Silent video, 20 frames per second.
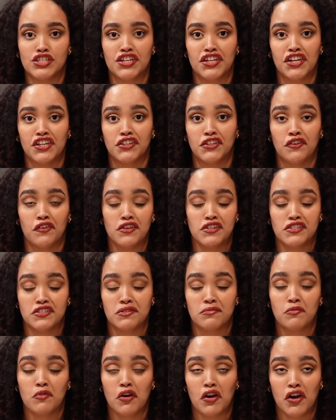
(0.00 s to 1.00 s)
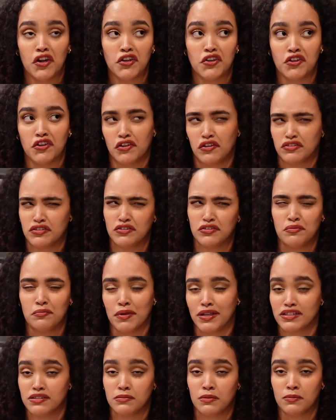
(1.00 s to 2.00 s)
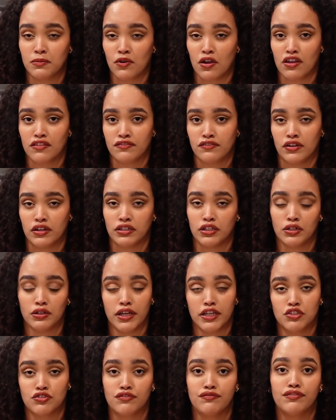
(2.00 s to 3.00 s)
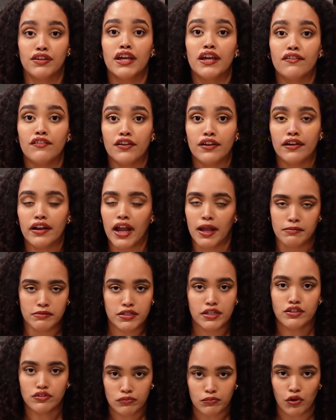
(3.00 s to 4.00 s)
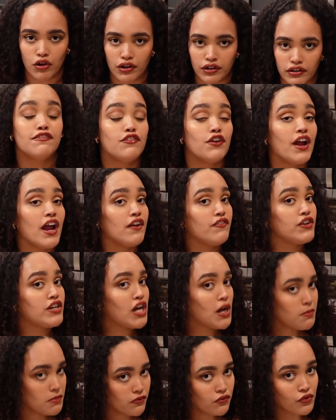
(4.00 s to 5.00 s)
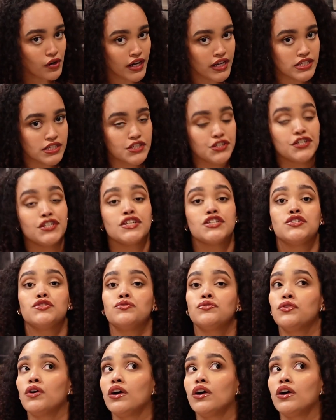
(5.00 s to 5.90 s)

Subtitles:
you're gonna throw in some water. You can also do vegetable broth for a little extra flavor. I'm just gonna do water. For every cup of rice, you're gonna do